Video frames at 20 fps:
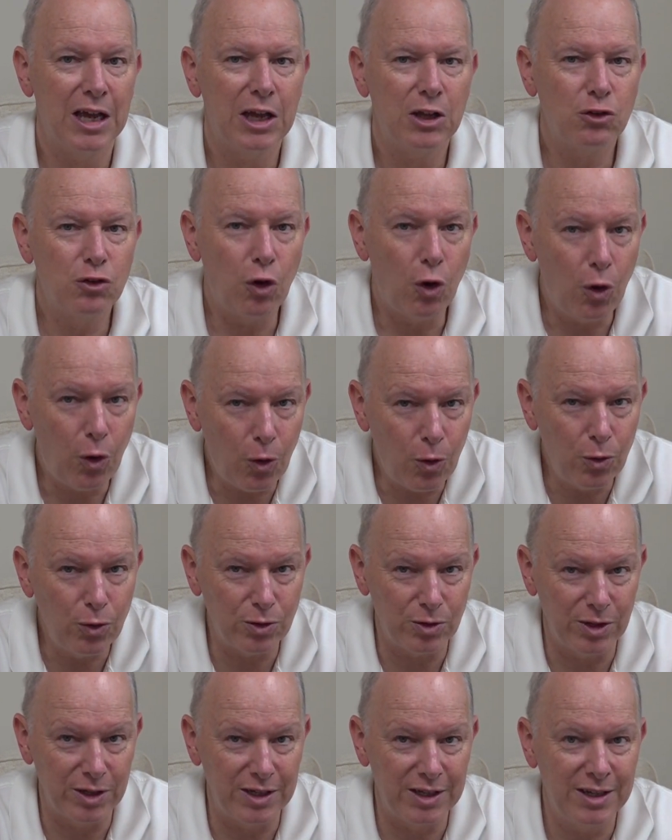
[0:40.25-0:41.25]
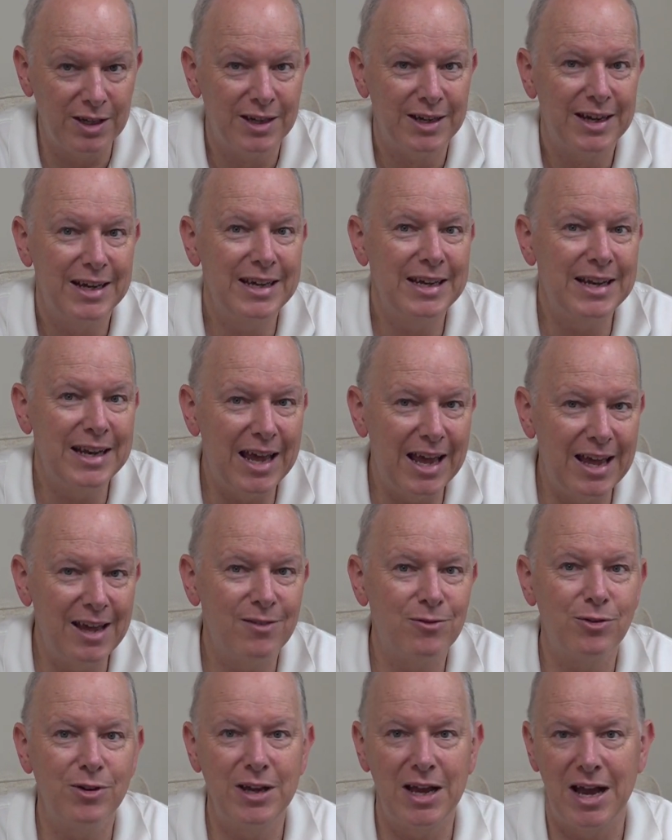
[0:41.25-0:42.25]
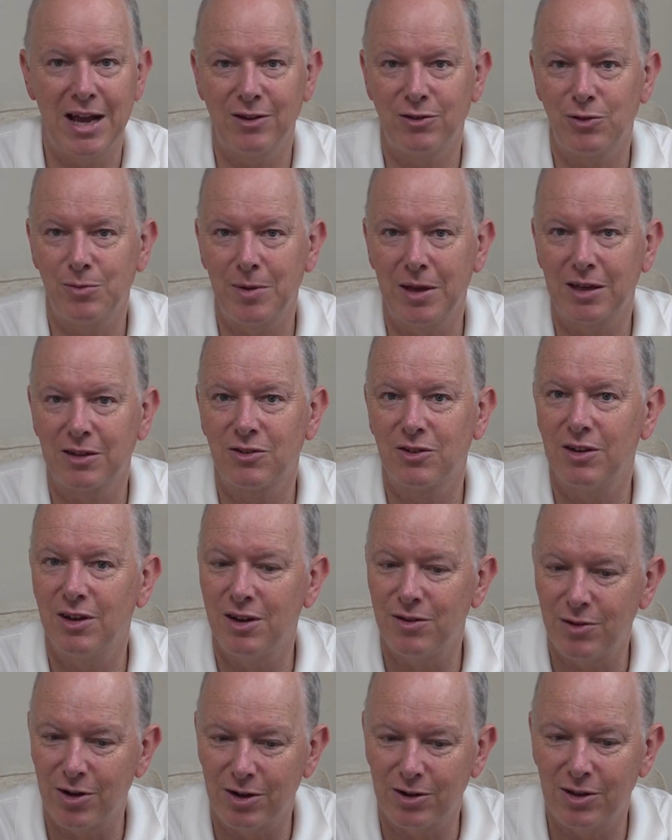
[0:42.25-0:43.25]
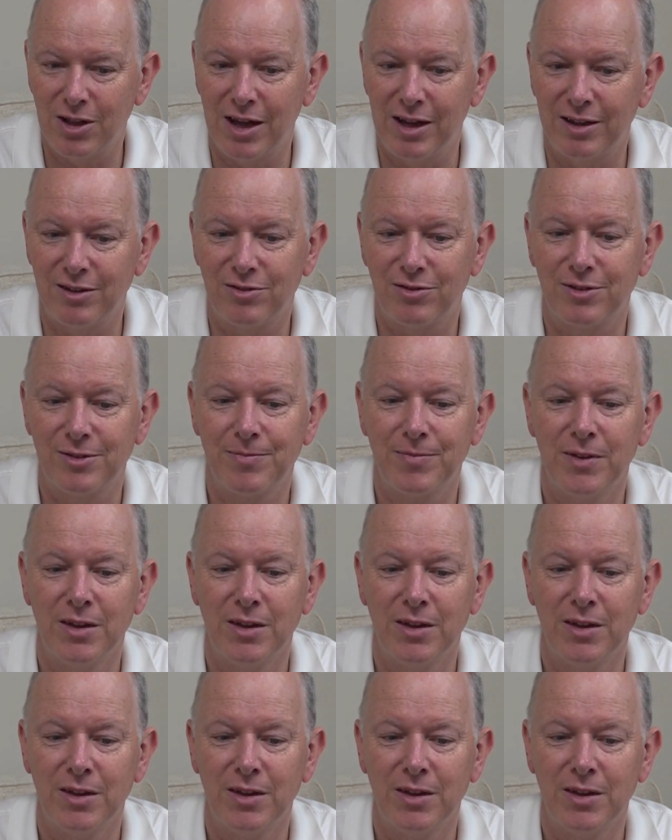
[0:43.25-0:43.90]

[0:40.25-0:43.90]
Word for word: totally, in every aspect of our life.